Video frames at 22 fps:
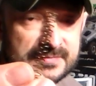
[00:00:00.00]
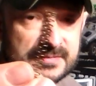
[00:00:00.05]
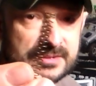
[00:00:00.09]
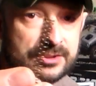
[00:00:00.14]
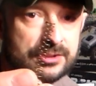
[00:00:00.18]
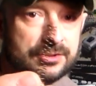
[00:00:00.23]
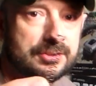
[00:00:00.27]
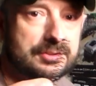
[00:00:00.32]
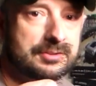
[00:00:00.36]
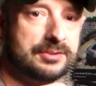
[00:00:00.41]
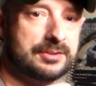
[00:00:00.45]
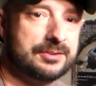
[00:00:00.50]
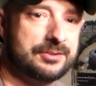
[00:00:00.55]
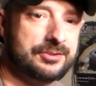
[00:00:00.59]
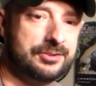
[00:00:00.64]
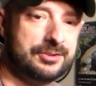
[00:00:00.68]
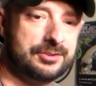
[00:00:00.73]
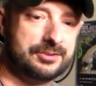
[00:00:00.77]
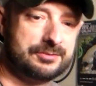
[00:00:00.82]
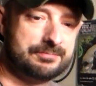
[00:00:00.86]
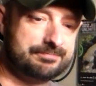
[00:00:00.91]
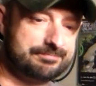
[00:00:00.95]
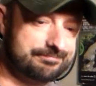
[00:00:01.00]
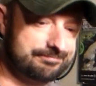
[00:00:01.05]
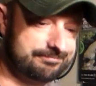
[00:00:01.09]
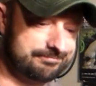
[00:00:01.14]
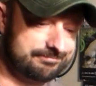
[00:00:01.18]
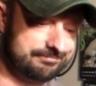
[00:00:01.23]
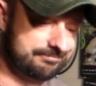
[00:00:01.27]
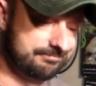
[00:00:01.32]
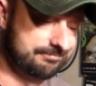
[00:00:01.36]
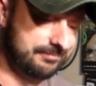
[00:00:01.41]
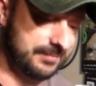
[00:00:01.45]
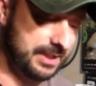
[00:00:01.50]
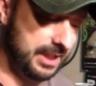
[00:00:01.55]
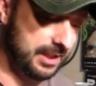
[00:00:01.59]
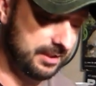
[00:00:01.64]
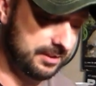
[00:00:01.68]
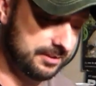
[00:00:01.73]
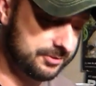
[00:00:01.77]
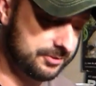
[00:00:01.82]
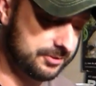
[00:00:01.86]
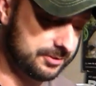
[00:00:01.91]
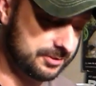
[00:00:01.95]
it's just it's just
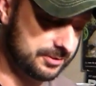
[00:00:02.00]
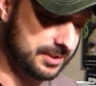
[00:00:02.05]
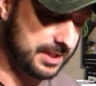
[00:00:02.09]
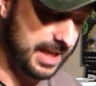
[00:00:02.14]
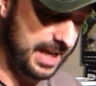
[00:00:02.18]
man it's just